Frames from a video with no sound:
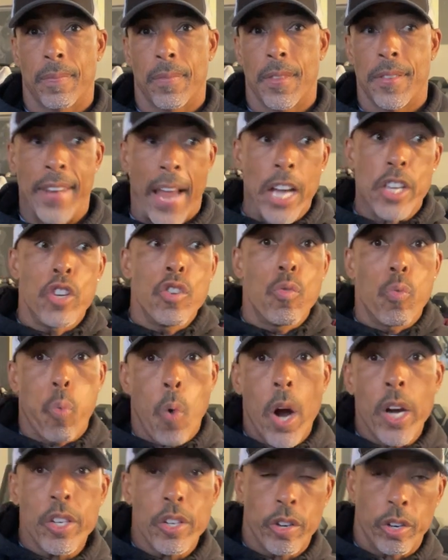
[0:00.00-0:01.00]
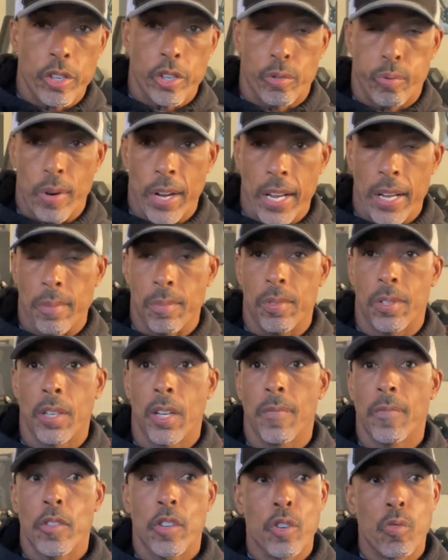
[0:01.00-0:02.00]
Now, you want your dreams.
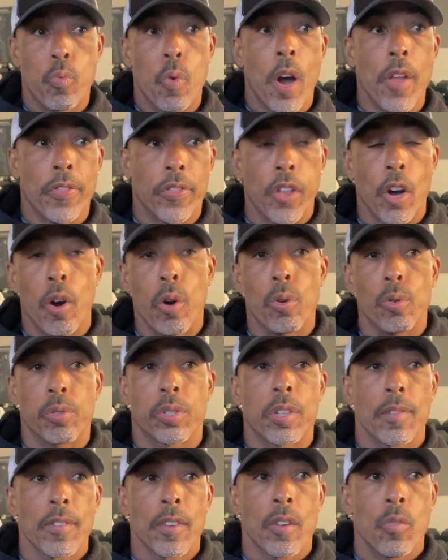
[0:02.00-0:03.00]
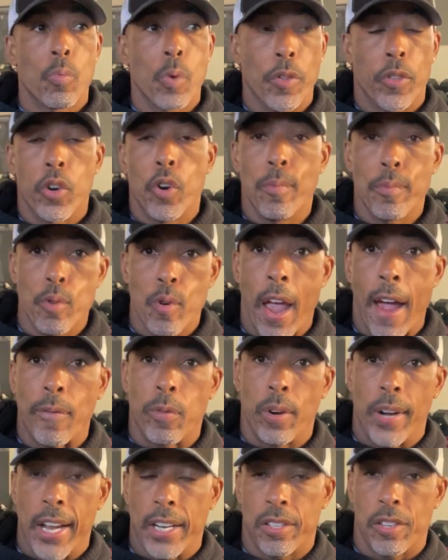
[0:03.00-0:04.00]
You want those with whom you have
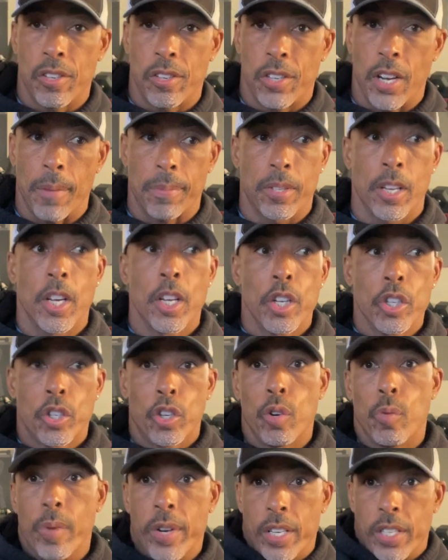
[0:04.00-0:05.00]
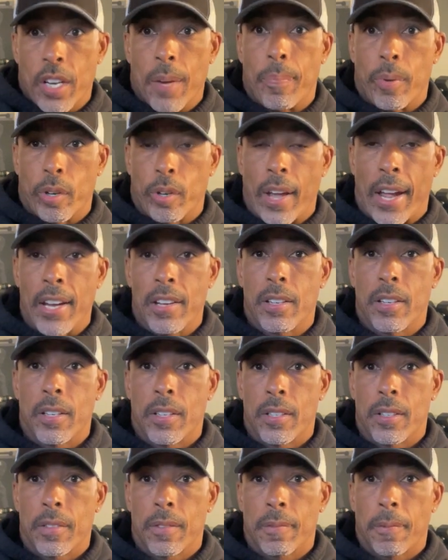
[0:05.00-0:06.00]
relationships to reciprocate.
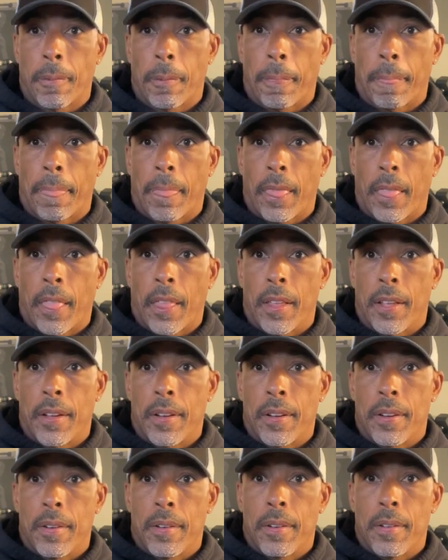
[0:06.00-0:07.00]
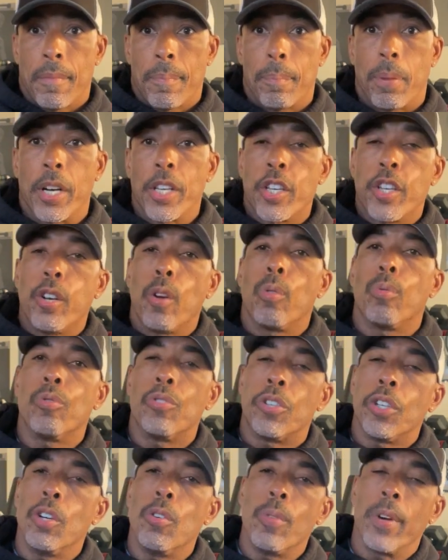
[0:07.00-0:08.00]
But you don't
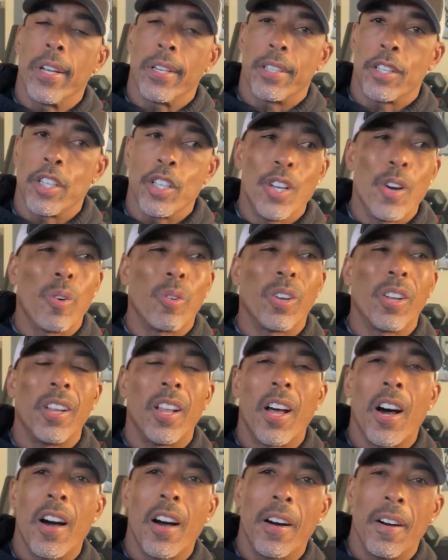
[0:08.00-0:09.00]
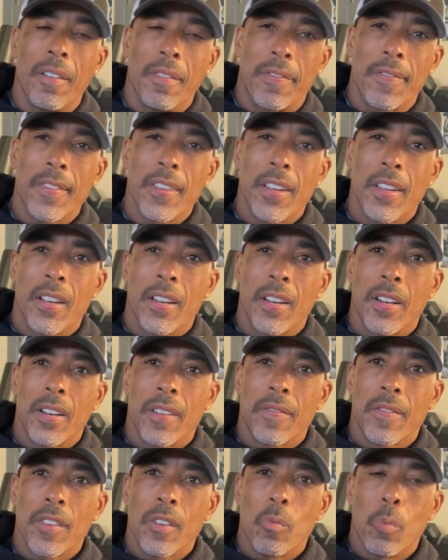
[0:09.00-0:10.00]
do it. You don't love
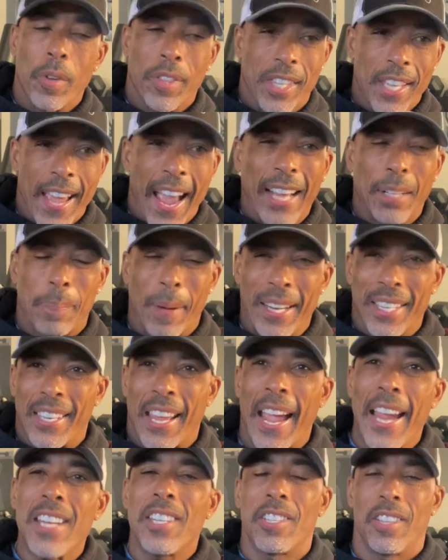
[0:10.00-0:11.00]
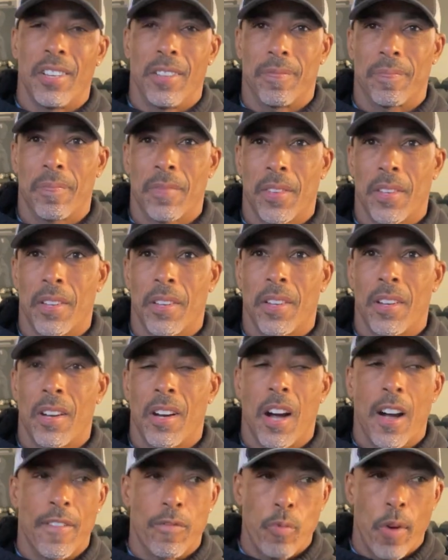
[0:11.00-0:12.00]
with the expectation
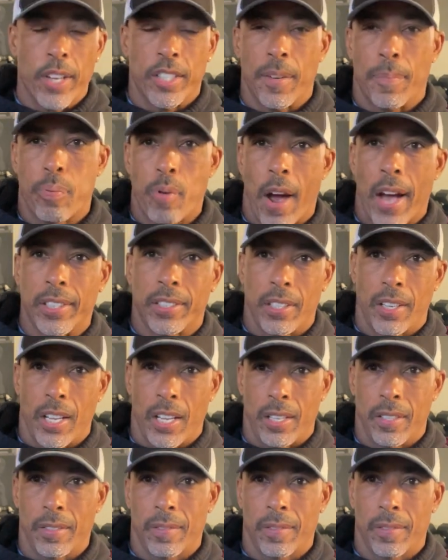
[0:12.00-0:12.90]
of reciprocity.